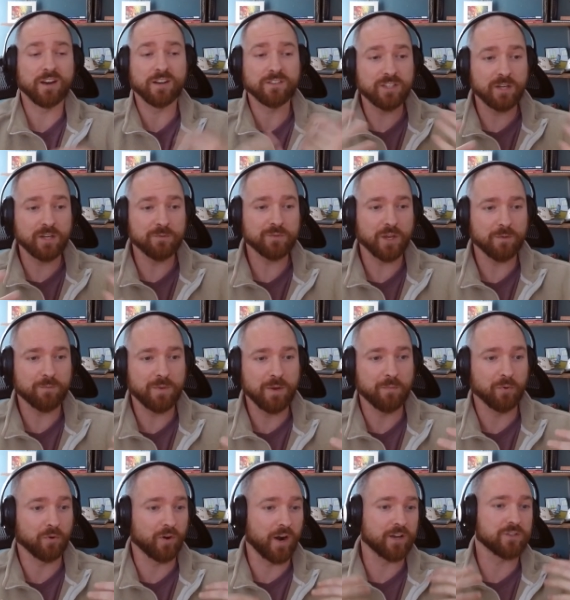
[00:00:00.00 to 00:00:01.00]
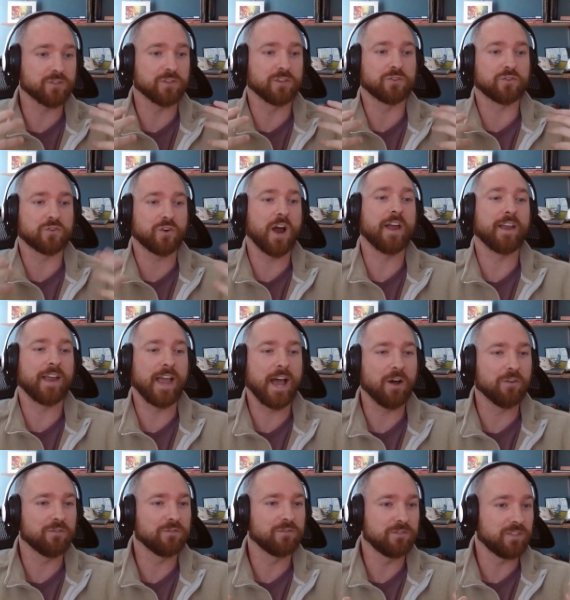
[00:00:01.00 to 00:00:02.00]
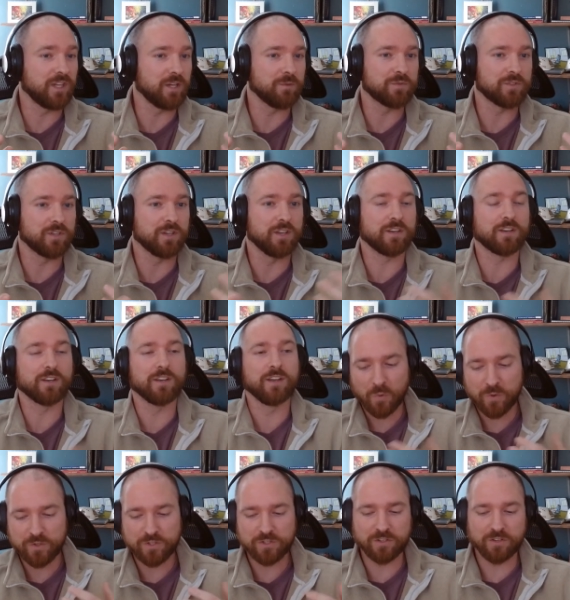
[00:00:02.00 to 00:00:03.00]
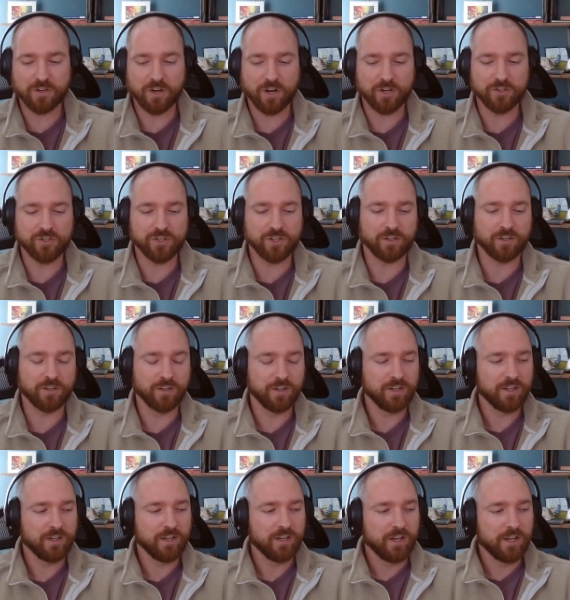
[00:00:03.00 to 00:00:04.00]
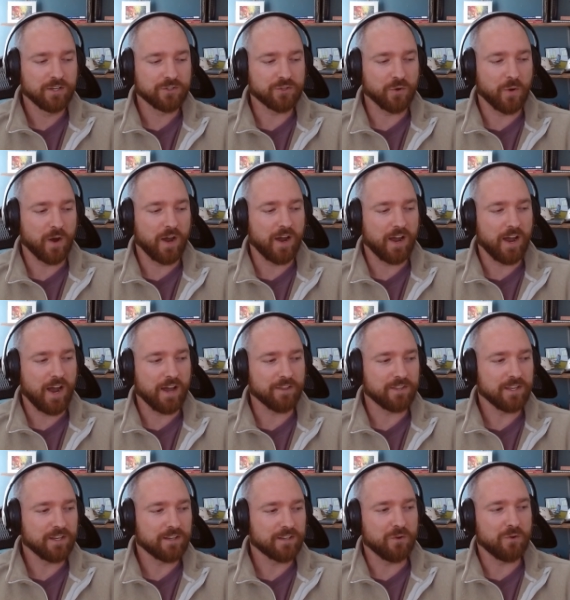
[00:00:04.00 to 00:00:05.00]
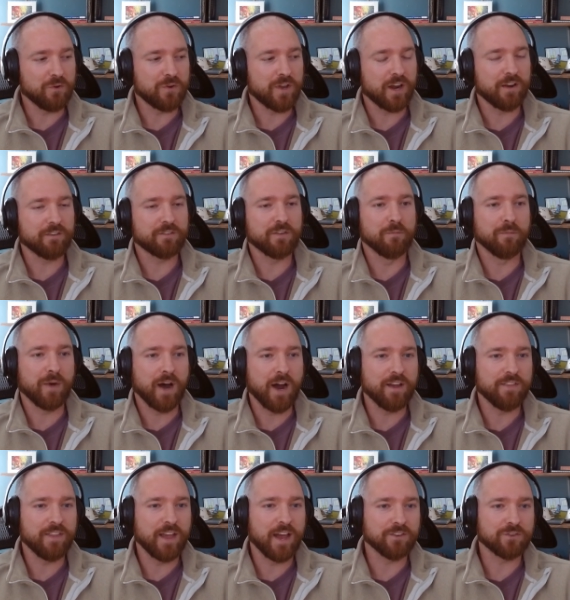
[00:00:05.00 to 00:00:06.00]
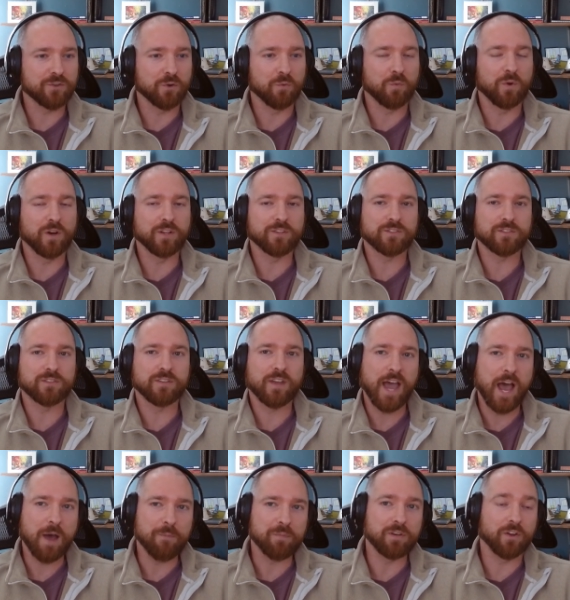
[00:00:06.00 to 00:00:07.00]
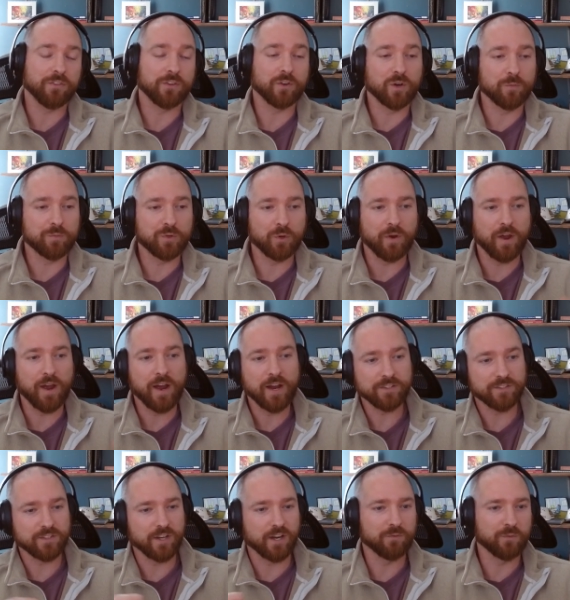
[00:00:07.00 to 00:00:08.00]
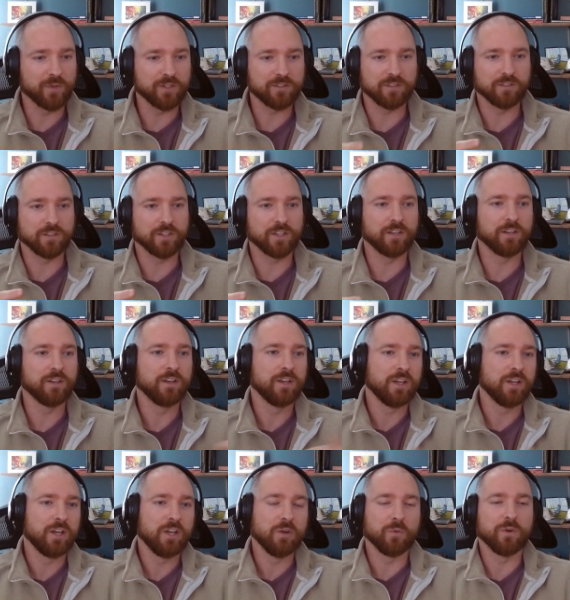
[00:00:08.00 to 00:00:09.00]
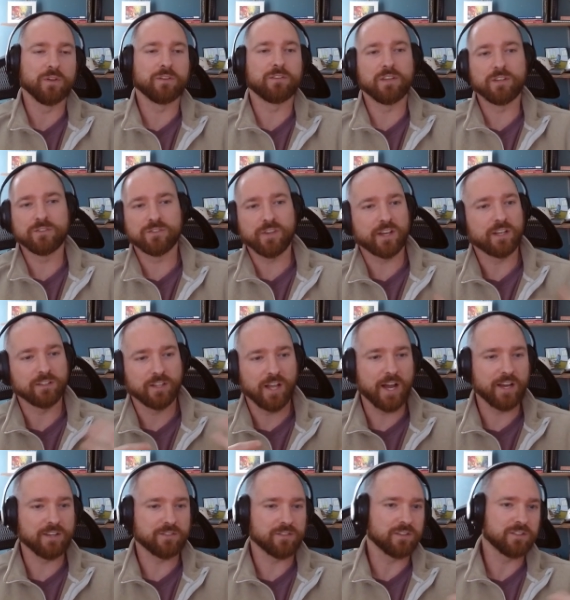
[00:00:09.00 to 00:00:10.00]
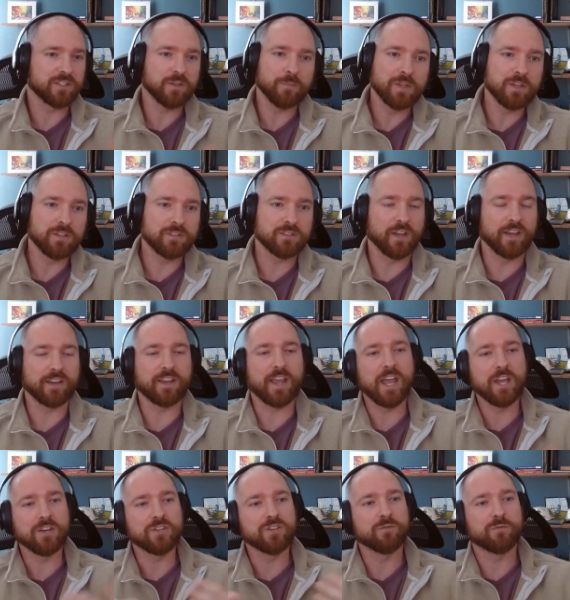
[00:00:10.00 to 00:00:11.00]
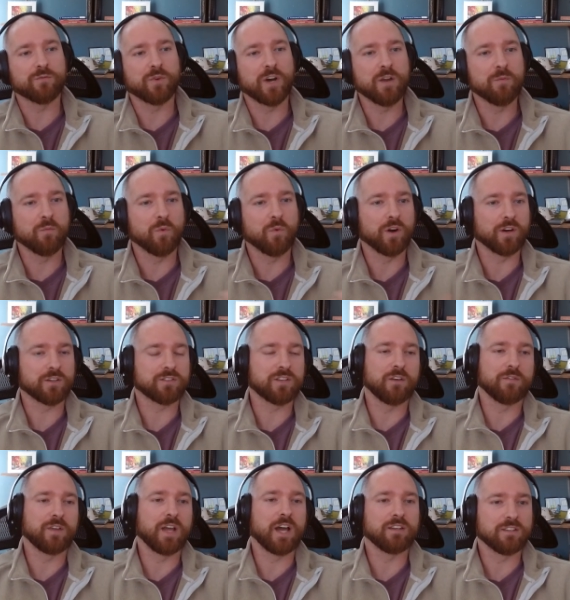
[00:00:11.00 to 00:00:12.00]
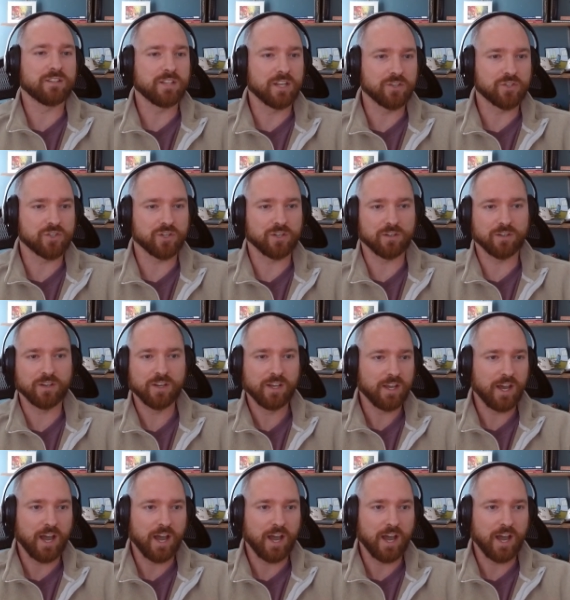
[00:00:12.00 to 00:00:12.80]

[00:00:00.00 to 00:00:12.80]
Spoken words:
And it seems like people are actually trying out DeepSeek, which is encouraging. So I think you kind of combine that to what's happened on the crypto AI side recently with things like ELIZA and some of these like agent frameworks that have gotten attention.